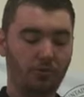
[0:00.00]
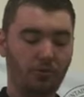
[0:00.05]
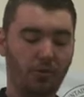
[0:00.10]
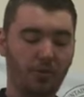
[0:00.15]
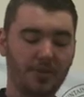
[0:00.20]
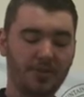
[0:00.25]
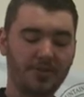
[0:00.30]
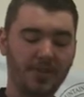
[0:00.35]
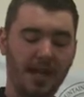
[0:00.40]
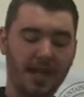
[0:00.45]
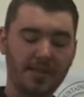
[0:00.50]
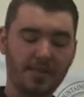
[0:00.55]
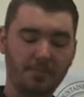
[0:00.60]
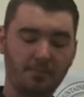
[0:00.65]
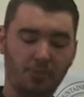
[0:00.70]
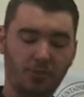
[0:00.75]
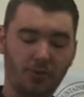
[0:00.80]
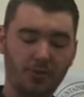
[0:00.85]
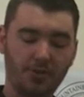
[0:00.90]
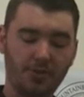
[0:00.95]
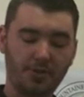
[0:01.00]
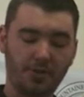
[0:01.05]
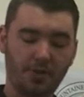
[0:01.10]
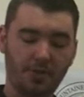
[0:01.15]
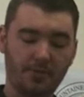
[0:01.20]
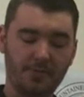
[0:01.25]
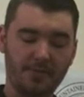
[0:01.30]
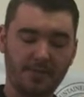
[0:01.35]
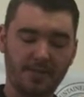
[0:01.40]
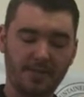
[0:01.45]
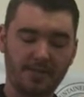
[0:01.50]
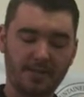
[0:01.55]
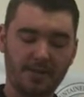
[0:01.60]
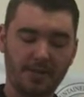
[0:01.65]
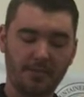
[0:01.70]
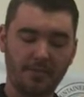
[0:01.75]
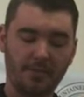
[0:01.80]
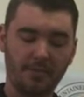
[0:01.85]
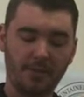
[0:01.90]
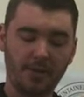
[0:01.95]
Roark Sizemore serves as the
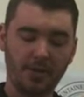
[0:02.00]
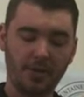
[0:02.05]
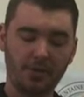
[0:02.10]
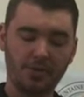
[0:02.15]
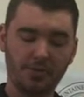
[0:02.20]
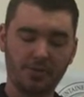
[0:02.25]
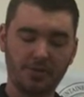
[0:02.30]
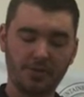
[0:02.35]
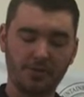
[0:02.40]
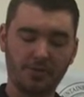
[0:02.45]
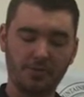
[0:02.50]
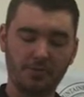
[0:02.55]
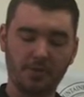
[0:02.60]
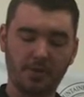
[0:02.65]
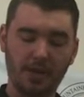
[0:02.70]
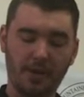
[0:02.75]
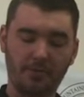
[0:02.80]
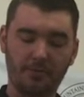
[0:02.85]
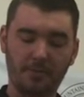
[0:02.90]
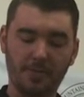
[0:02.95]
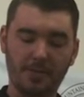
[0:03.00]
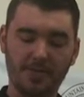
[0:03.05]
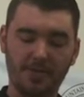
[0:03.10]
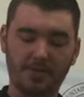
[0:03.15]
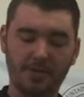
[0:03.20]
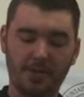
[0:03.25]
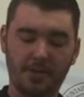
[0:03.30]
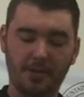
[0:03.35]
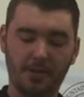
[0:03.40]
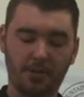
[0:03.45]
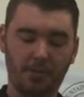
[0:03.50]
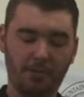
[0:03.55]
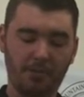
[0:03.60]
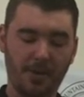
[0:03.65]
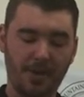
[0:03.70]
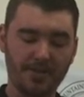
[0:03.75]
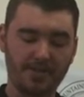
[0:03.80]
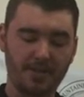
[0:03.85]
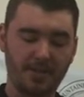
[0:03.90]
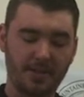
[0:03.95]
W V U Student Government Senator
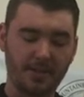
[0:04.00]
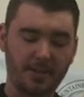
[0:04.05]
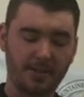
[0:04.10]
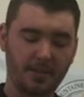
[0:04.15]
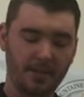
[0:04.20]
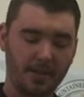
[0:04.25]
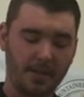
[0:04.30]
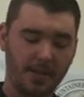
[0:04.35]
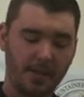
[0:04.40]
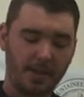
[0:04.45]
President,